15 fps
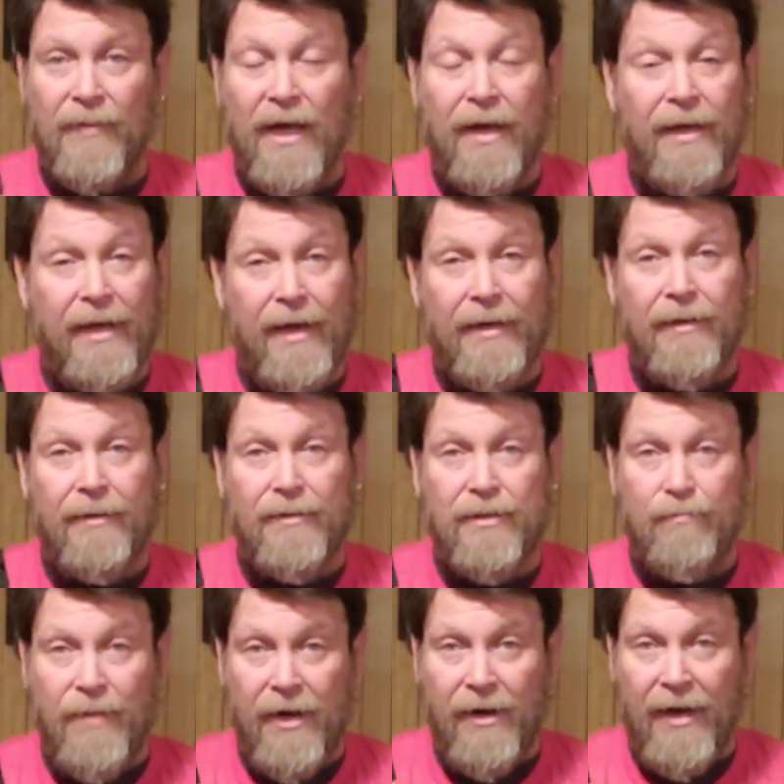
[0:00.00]
again,
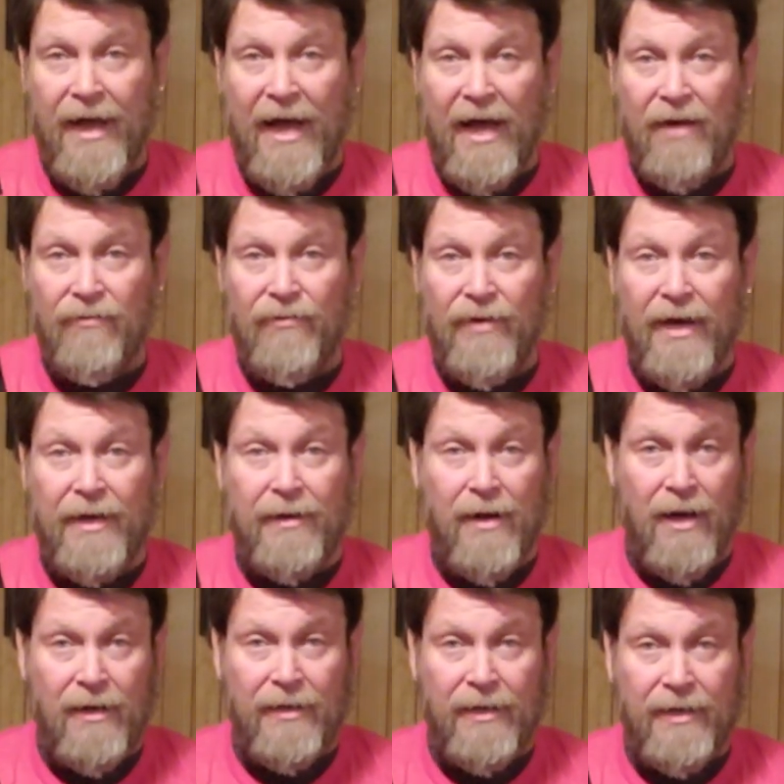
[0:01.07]
it's better to have and
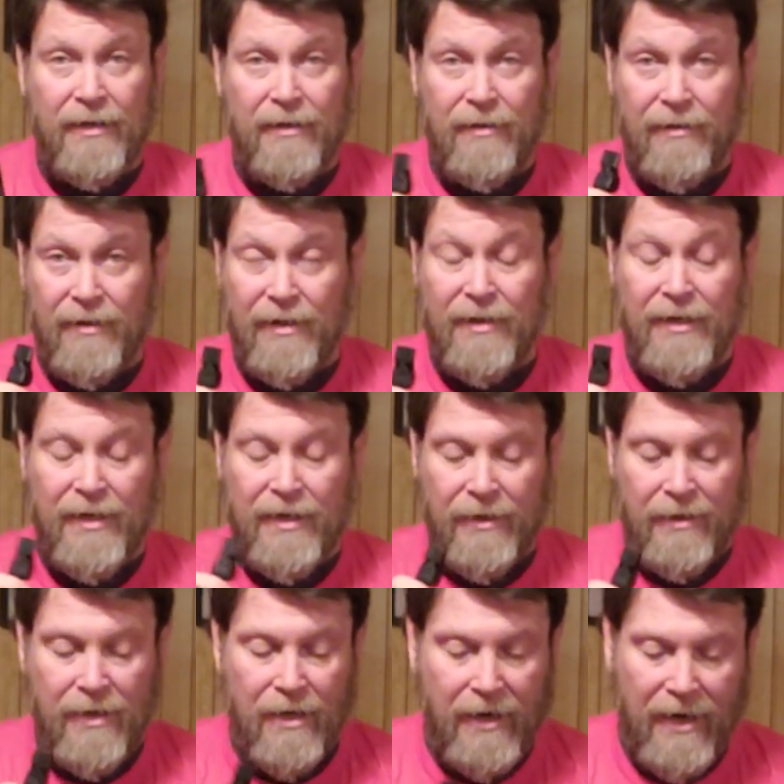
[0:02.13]
not need than need
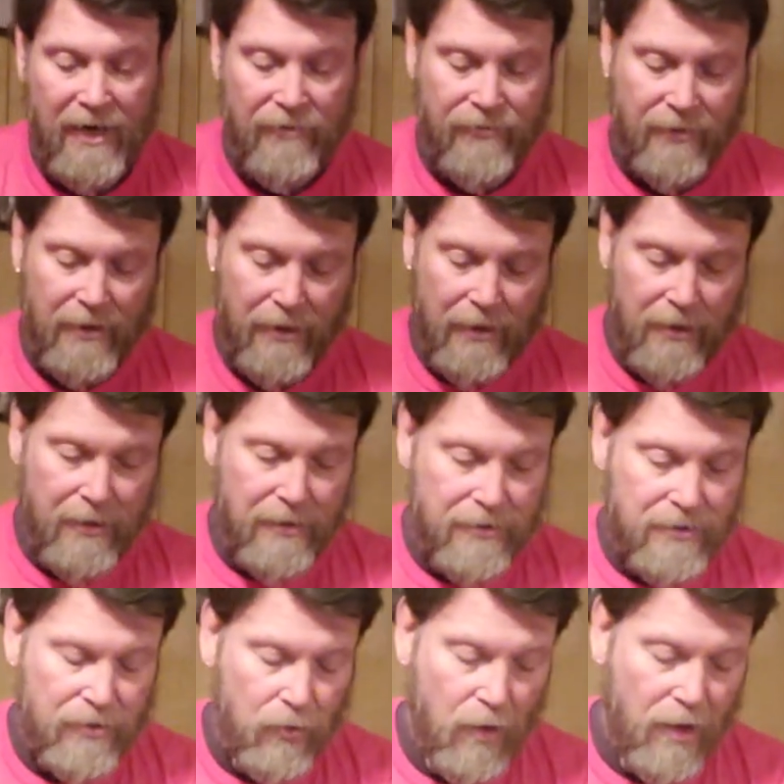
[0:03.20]
and not have.
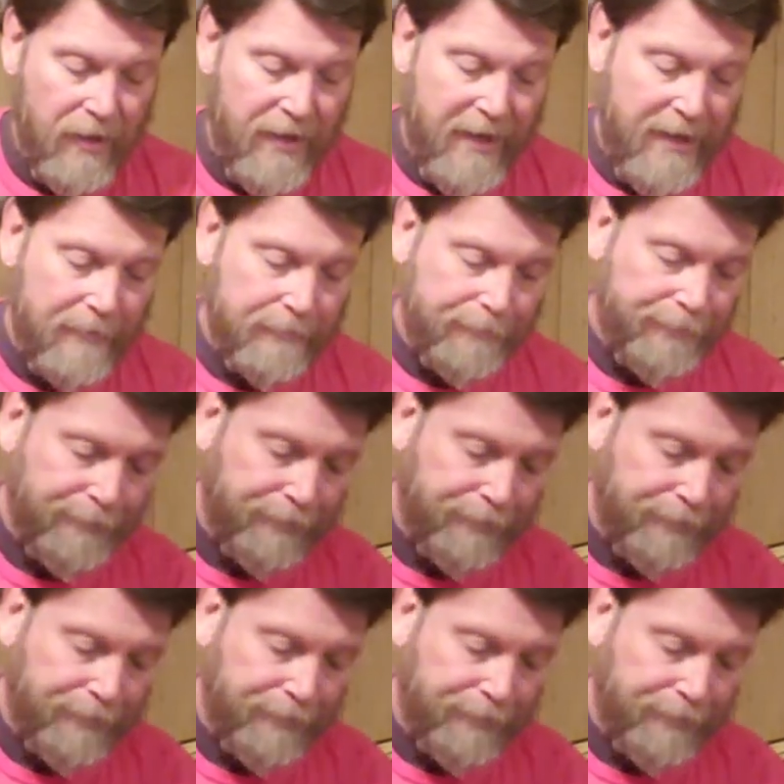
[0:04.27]
So all that